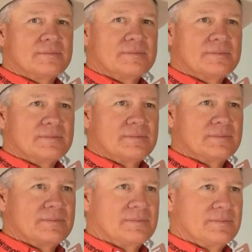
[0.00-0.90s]

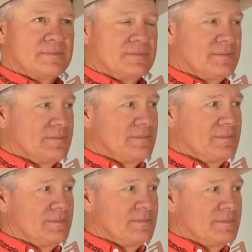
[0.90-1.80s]

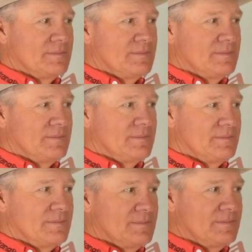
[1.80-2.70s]

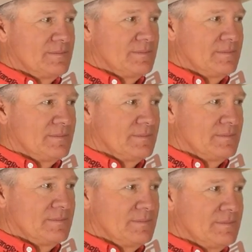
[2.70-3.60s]

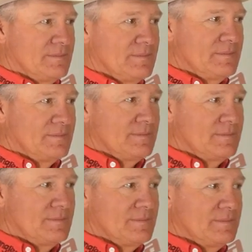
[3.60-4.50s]

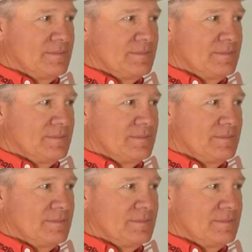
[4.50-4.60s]
The person shown says nothing.